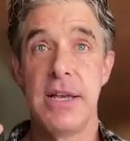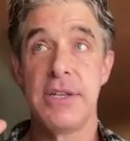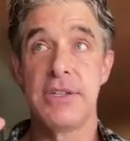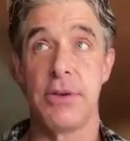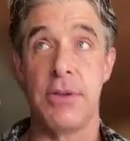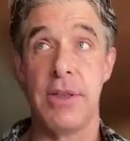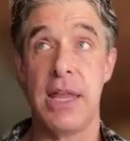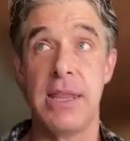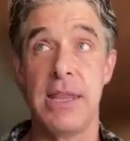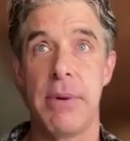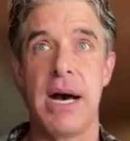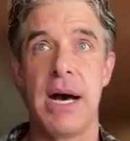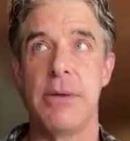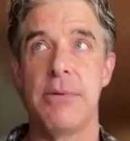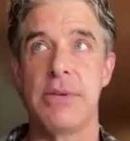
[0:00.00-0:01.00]
So then the
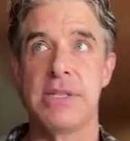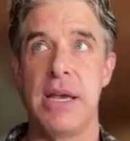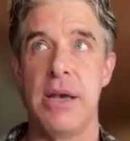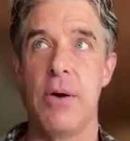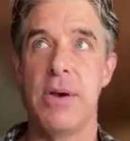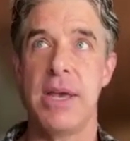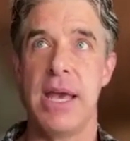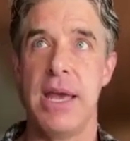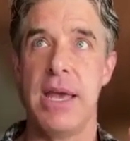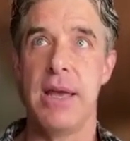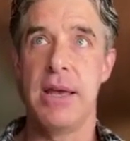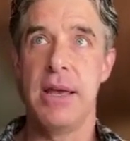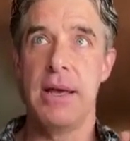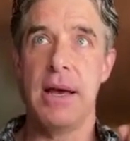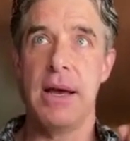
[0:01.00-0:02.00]
body will say, okay,
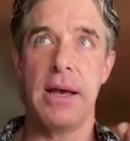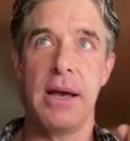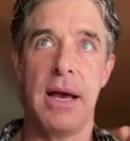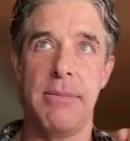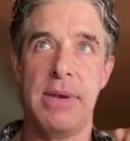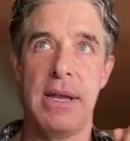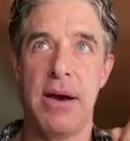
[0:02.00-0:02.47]
I'm